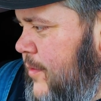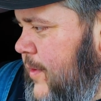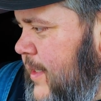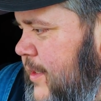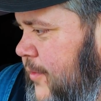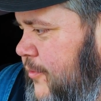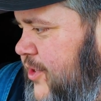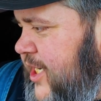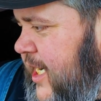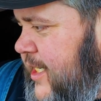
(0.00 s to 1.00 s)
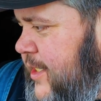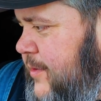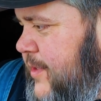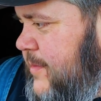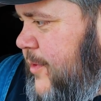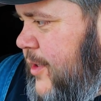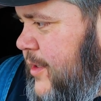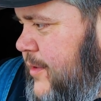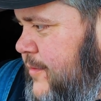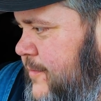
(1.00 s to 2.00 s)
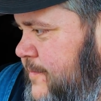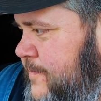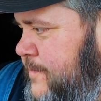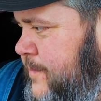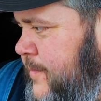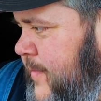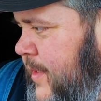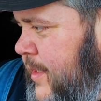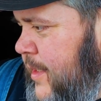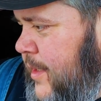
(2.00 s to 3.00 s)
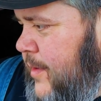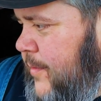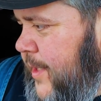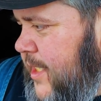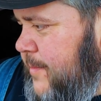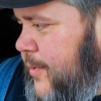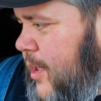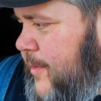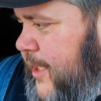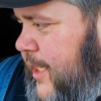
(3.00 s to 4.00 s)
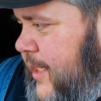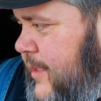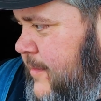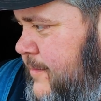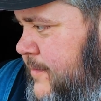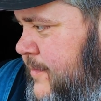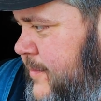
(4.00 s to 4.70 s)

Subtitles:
We'll have to go through Chattanooga tomorrow. We'll get to Birmingham.